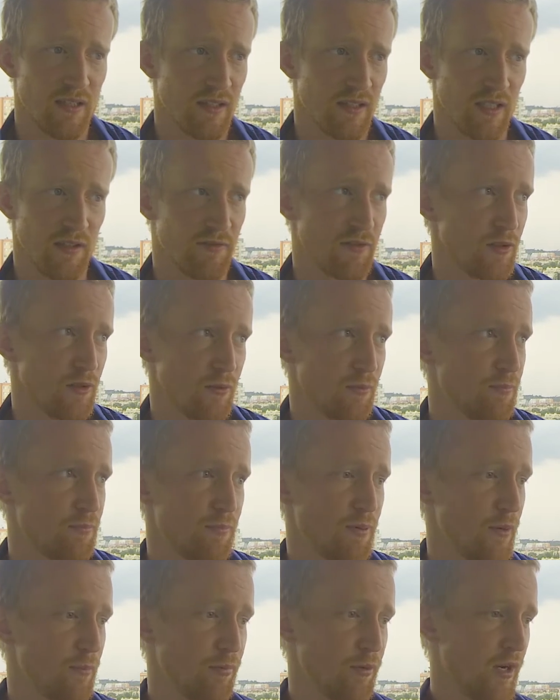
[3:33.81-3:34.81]
If you
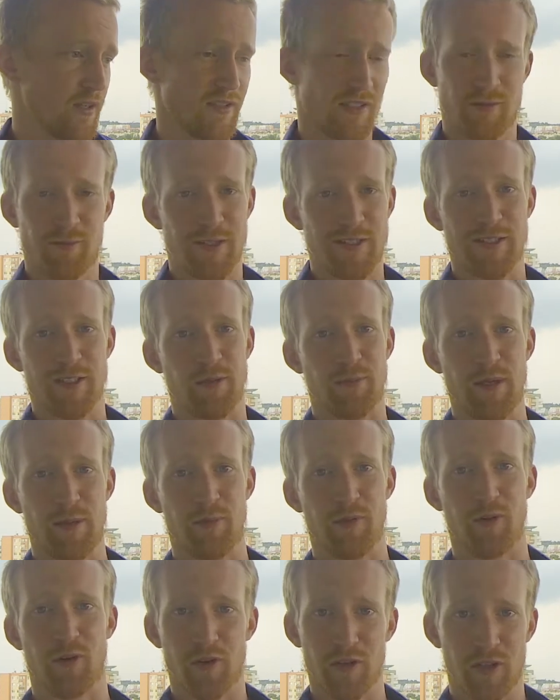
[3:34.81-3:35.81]
put processed meats into people
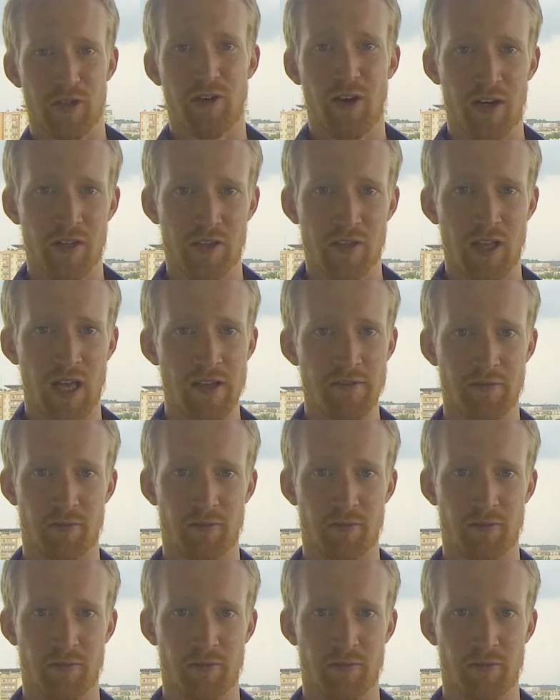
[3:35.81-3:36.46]
earlier on in their life,